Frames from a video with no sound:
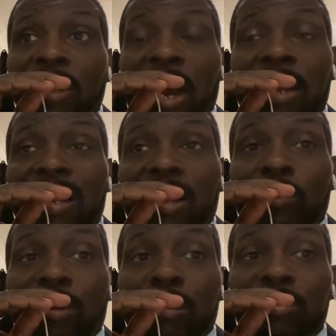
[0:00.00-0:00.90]
I did not
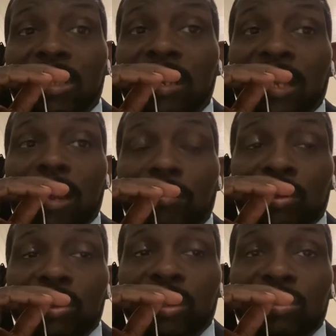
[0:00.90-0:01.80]
know they was that damn
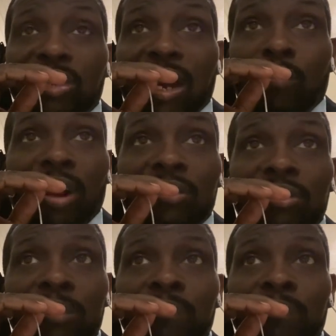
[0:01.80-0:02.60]
good until I watched